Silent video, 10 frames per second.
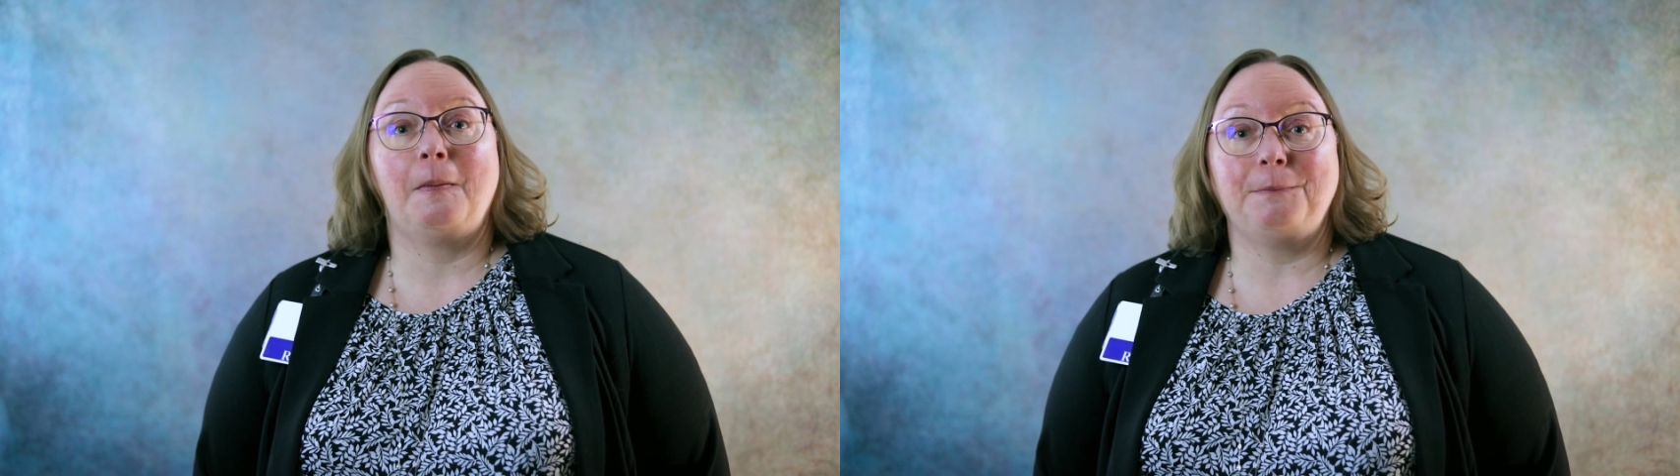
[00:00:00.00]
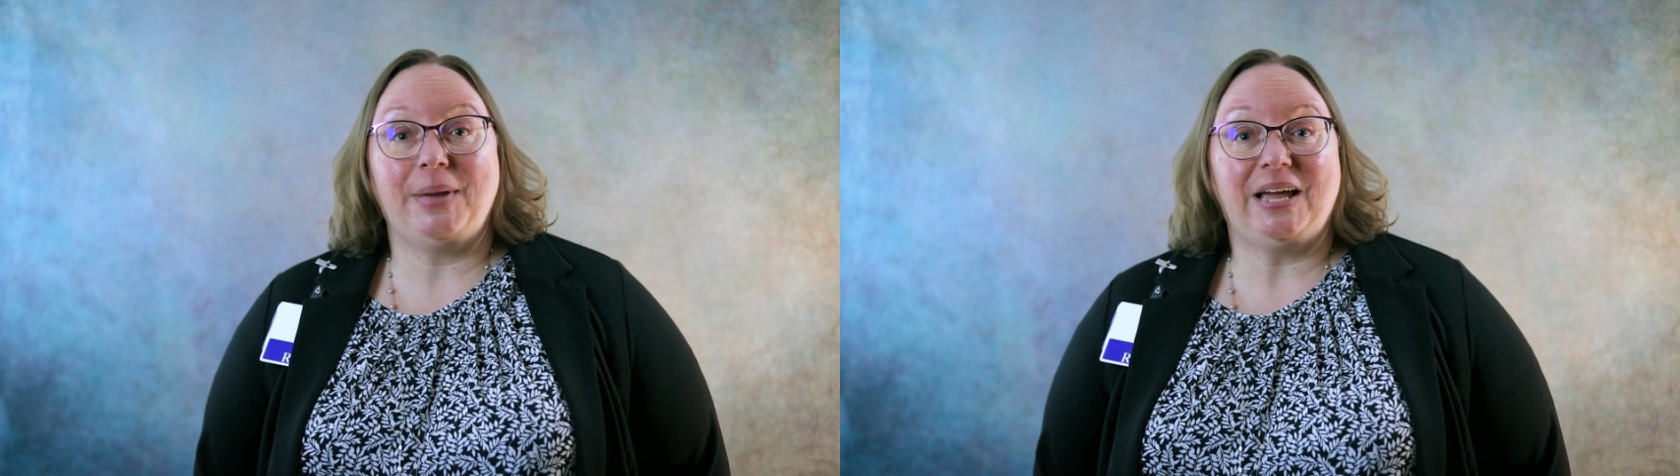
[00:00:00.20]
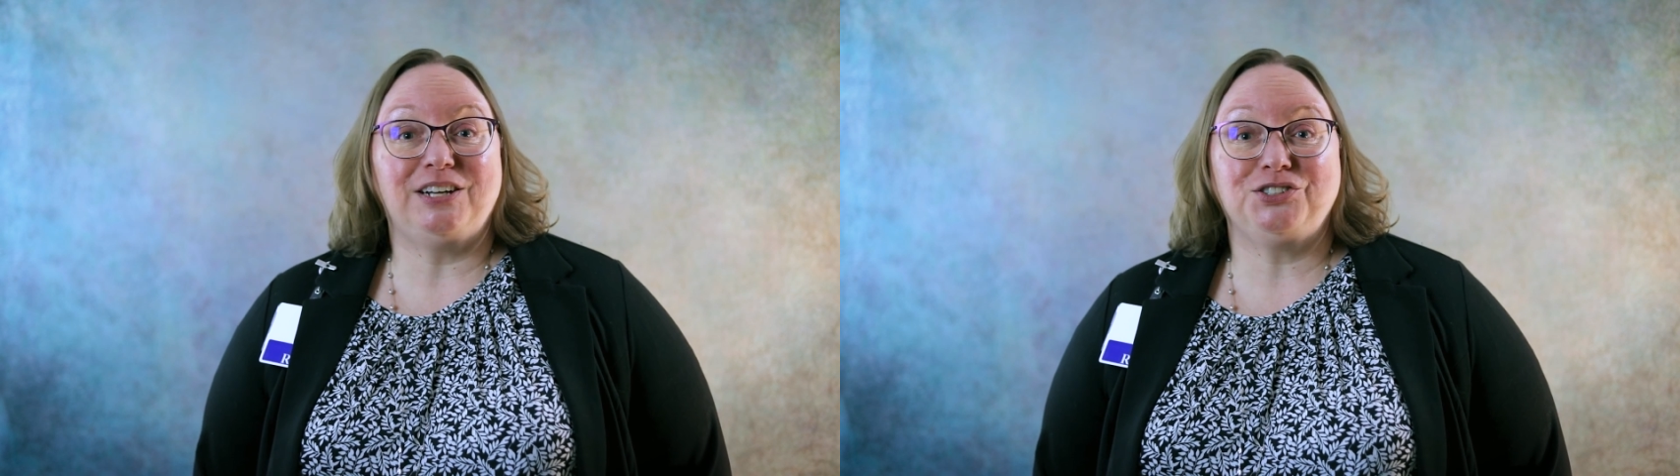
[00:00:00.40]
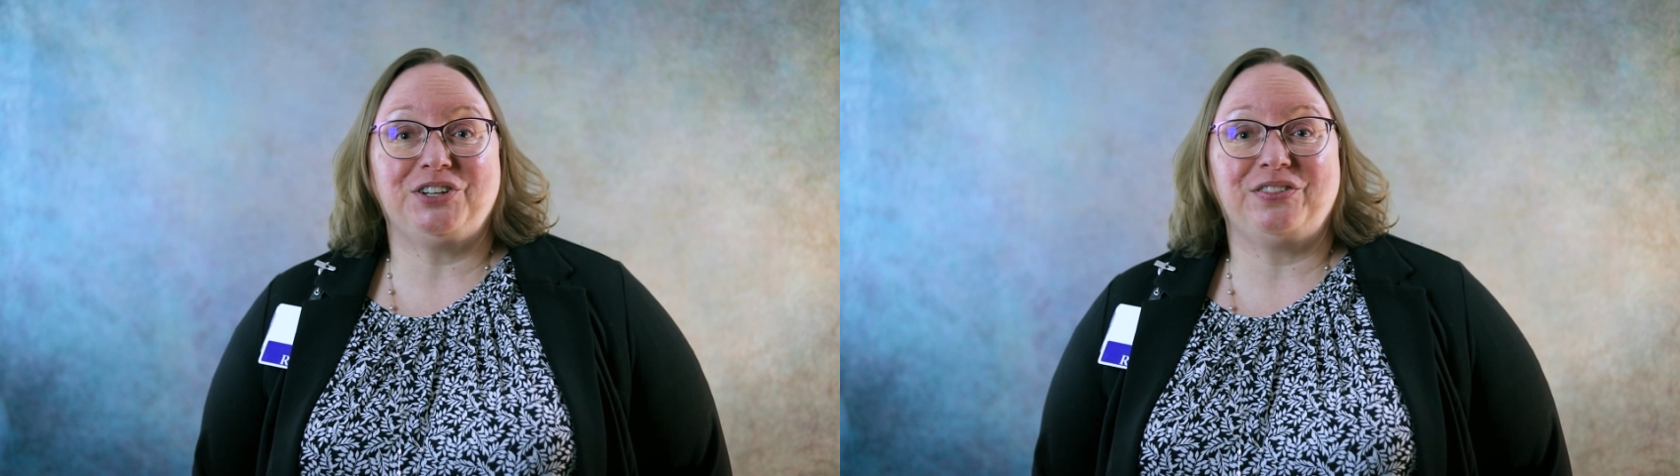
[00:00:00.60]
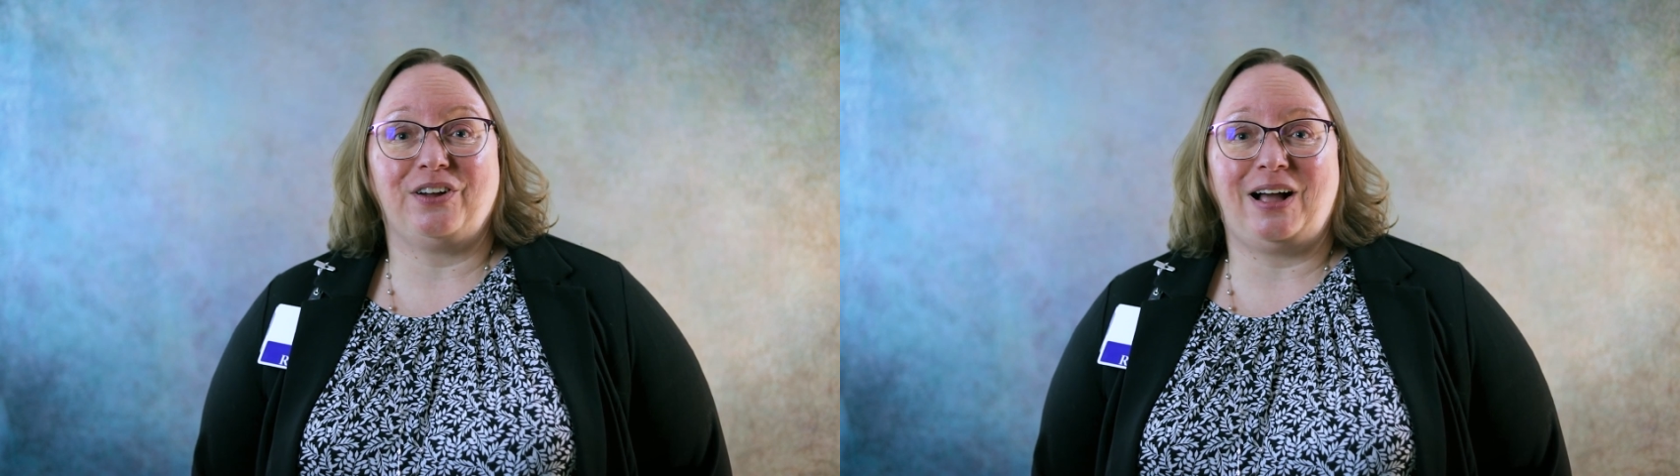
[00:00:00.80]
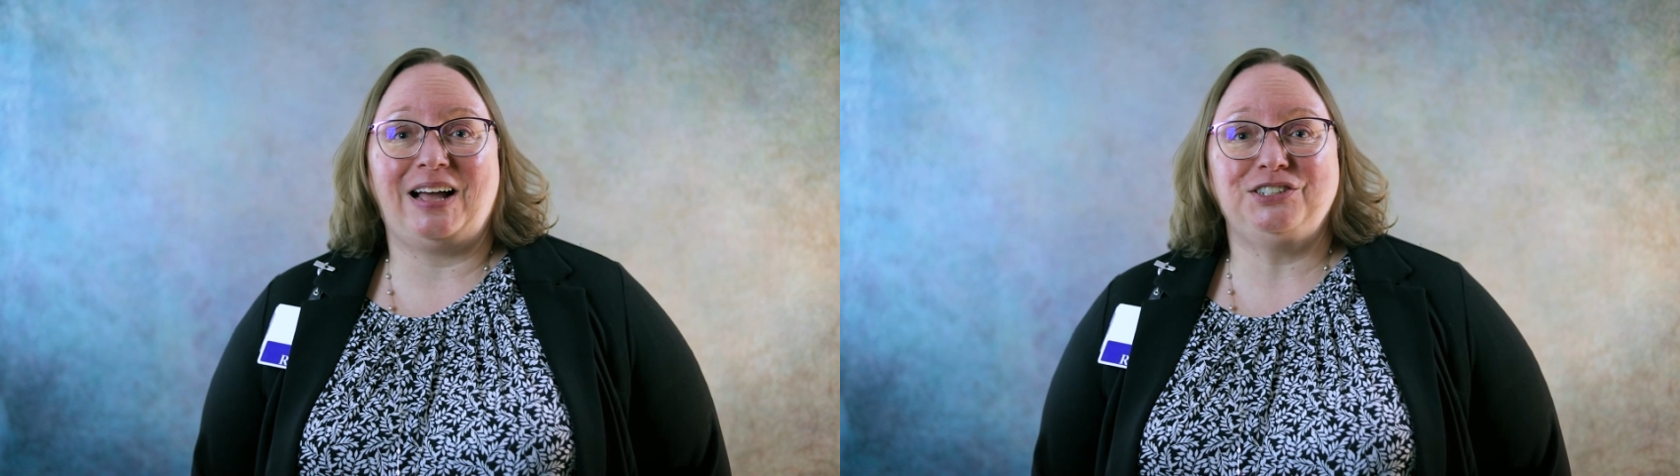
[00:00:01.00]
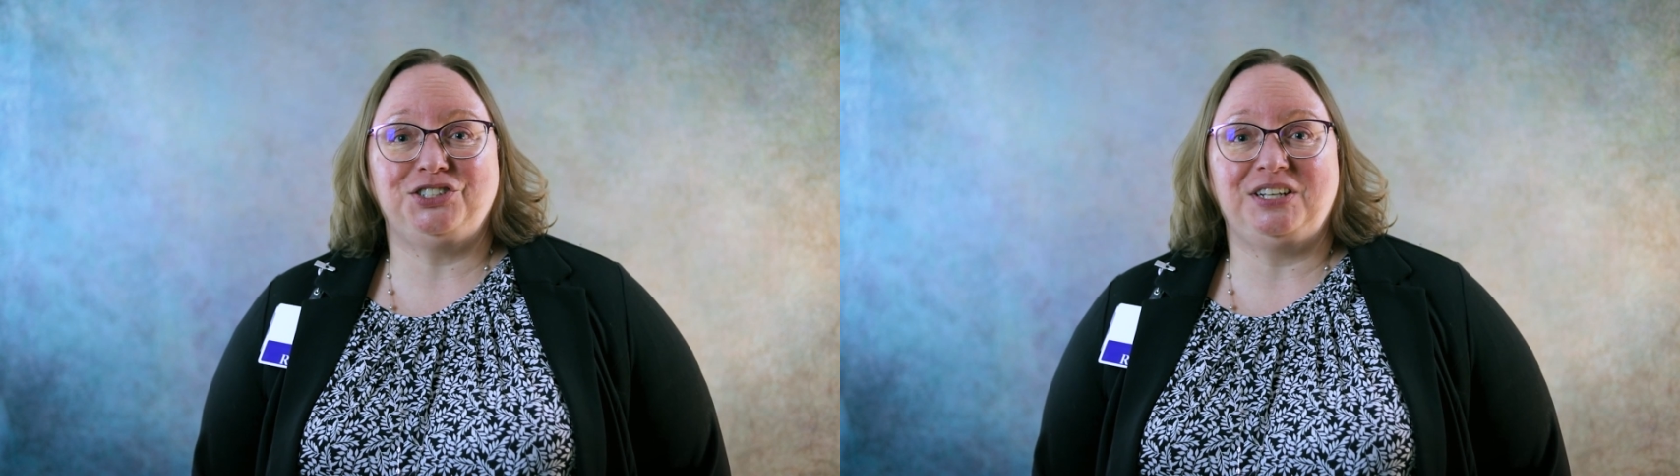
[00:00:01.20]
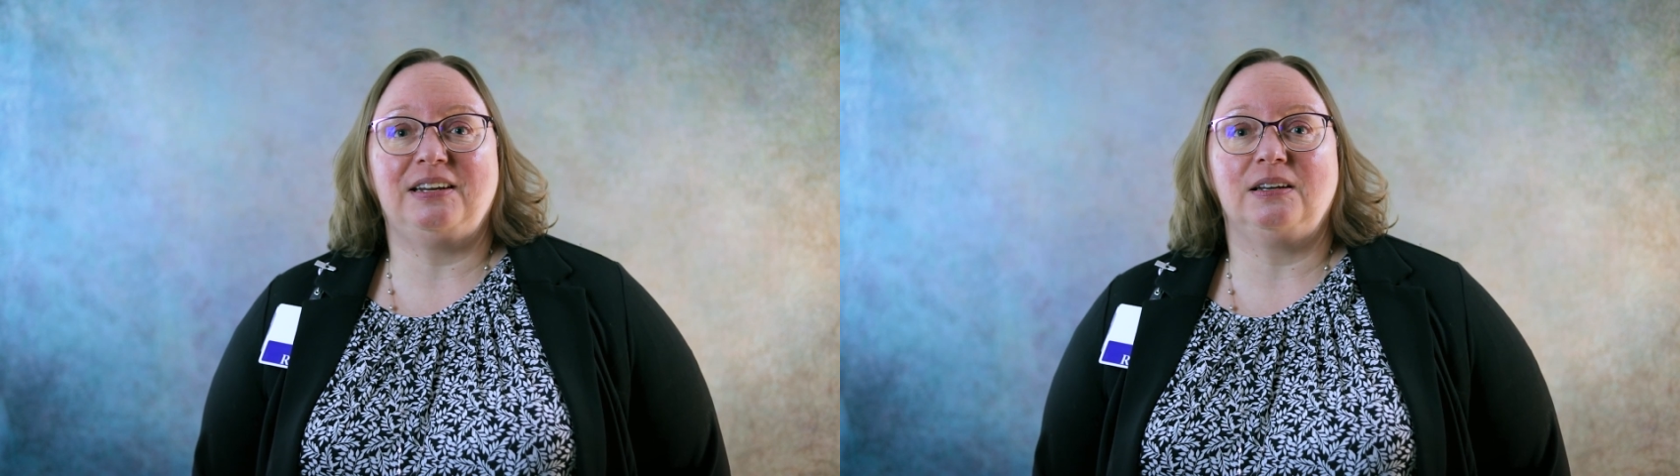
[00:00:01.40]
managing their
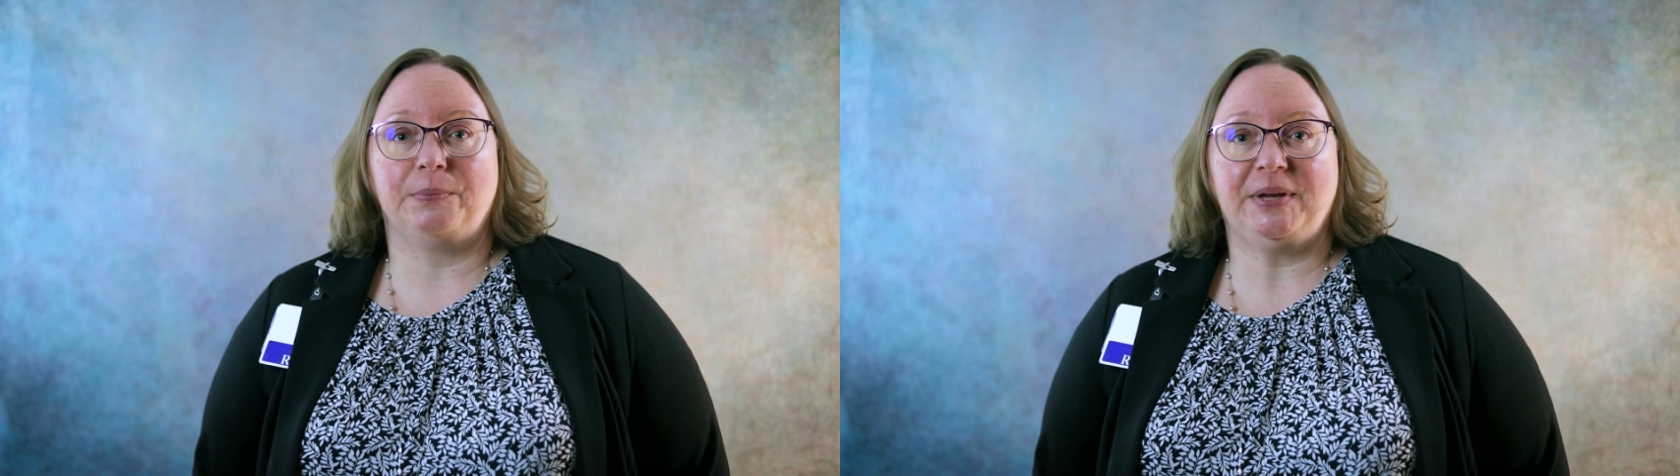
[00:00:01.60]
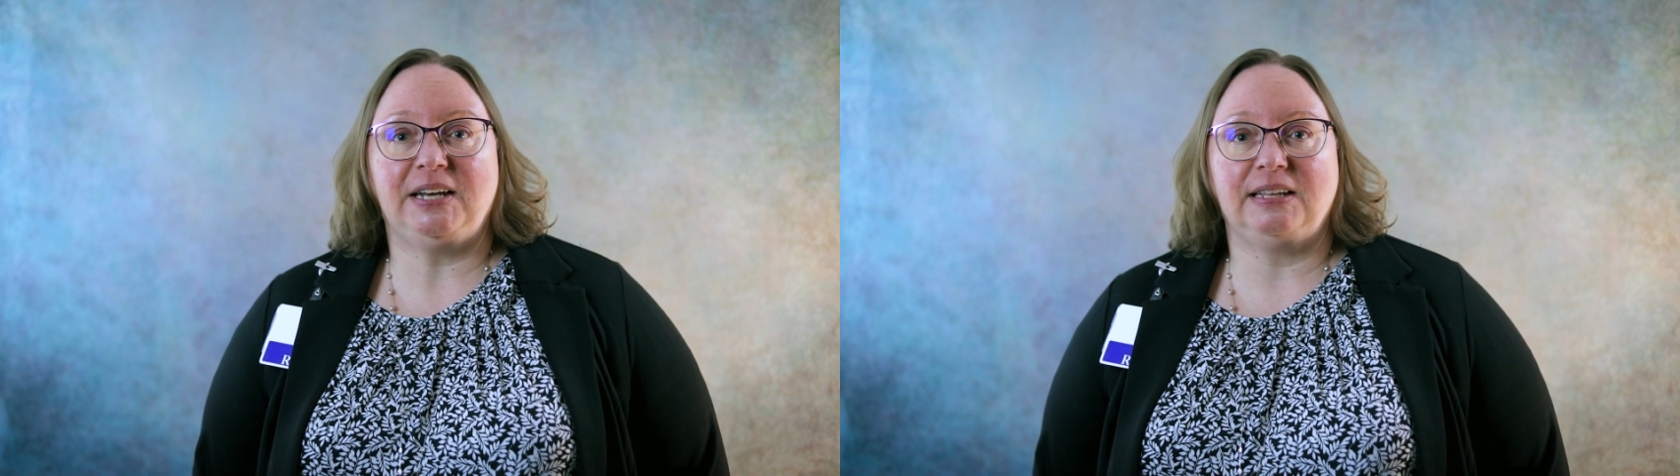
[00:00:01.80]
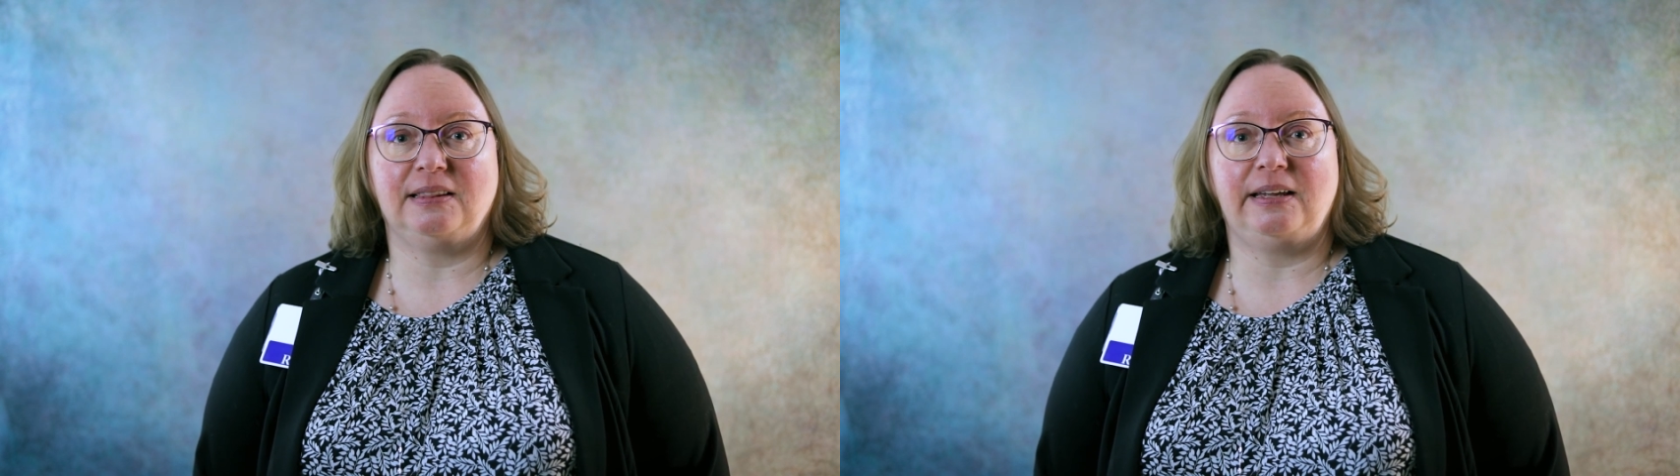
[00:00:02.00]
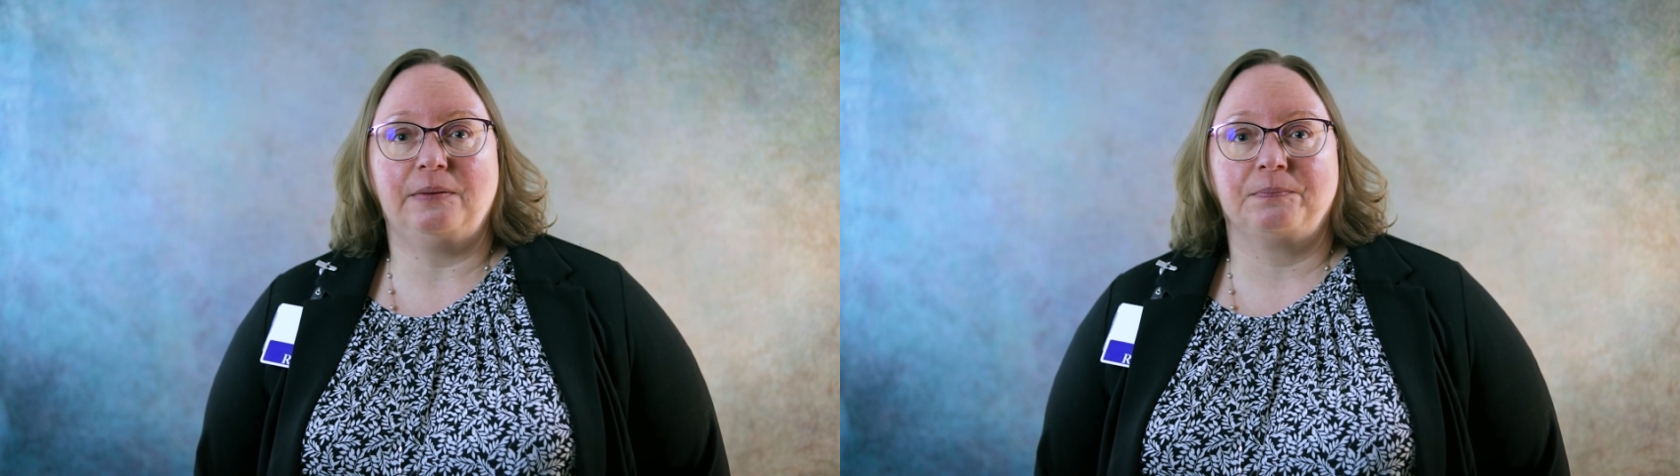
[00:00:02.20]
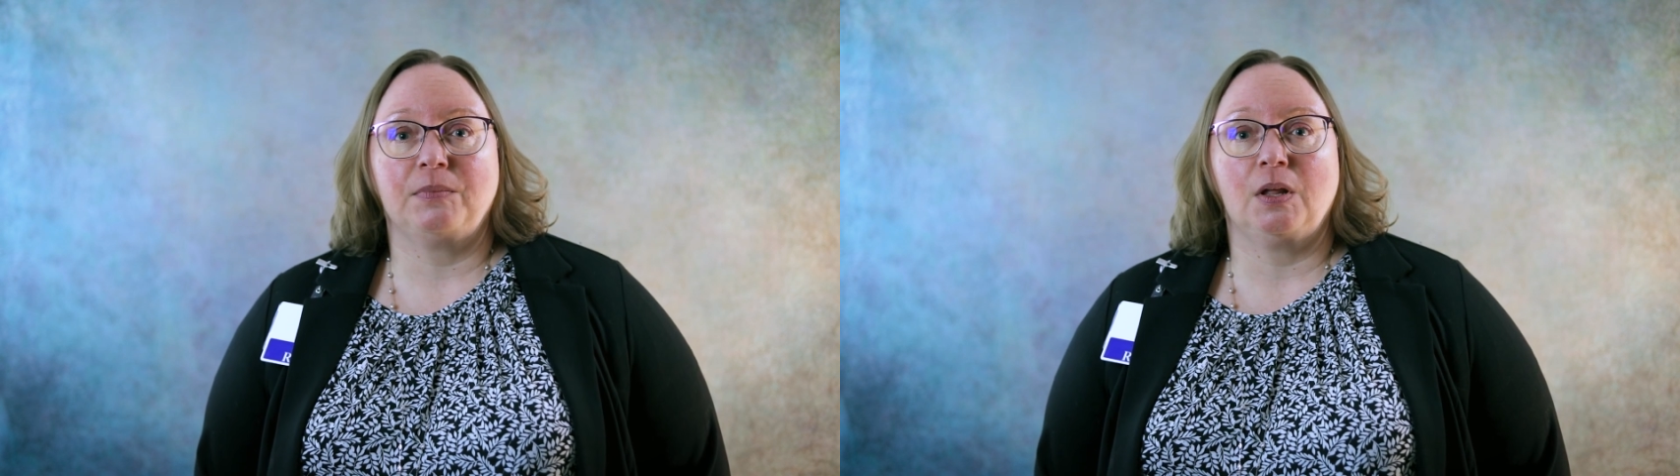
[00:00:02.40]
hygiene independently